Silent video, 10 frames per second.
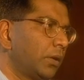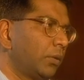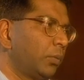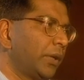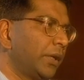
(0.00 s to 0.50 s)

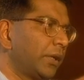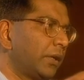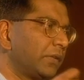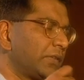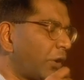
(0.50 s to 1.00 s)
we're
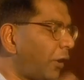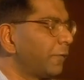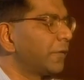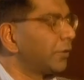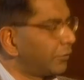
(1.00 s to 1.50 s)

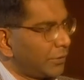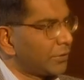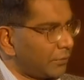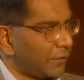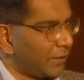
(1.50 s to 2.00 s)
often the creatures
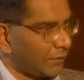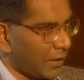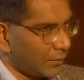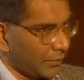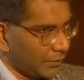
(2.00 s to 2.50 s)
of our
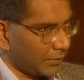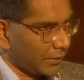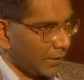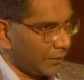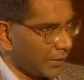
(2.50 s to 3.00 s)
environment,
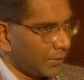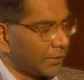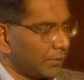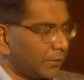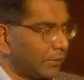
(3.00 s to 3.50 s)
and the
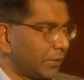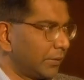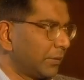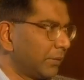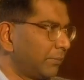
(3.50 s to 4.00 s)
Indian
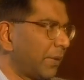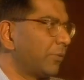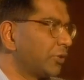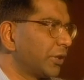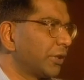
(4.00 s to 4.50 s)

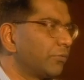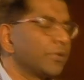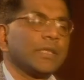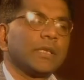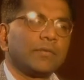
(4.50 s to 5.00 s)
publishing and
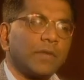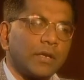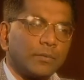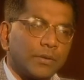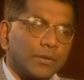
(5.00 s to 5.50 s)
retail
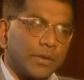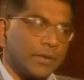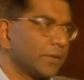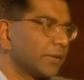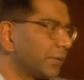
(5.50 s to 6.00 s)
environment
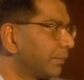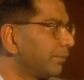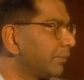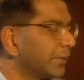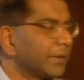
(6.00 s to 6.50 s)
isn't
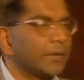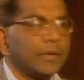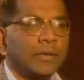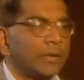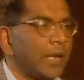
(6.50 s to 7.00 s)

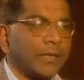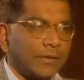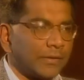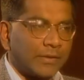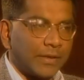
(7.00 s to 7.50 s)
in an
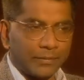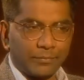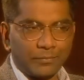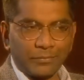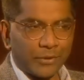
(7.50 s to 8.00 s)
ideal state,
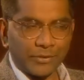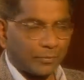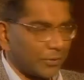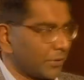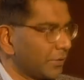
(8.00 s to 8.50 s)

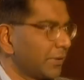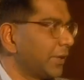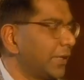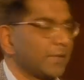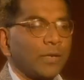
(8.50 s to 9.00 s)
which isn't the
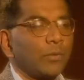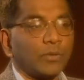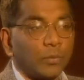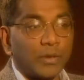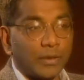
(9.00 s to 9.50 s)
case anywhere in
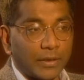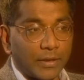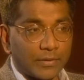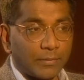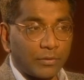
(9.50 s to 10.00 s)
the world, I
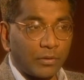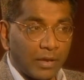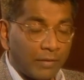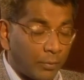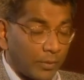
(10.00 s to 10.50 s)
guess. I mean,
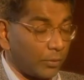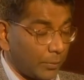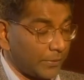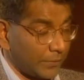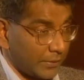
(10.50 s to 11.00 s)
everyone
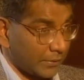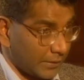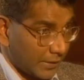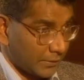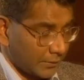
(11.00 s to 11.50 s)
always feels
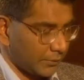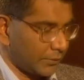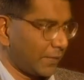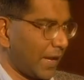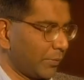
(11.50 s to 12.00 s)
less than sort
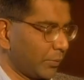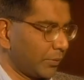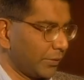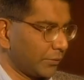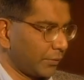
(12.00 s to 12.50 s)
of happy with
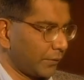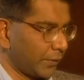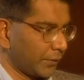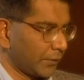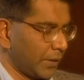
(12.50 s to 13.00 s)
these sort of
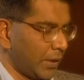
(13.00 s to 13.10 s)
things.